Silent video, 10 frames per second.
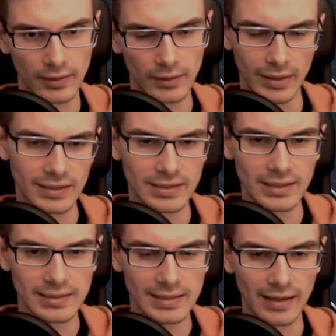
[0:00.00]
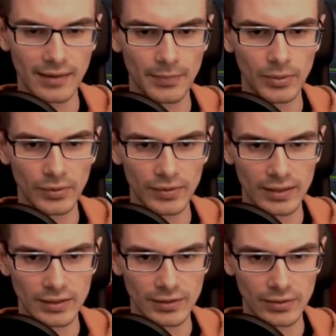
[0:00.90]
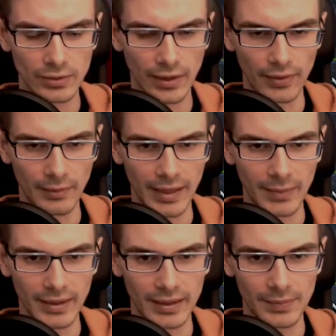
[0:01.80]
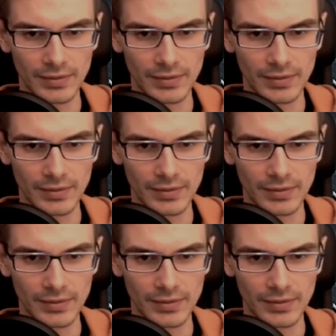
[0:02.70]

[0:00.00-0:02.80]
We can still stand in the pools here just to get the mana back up.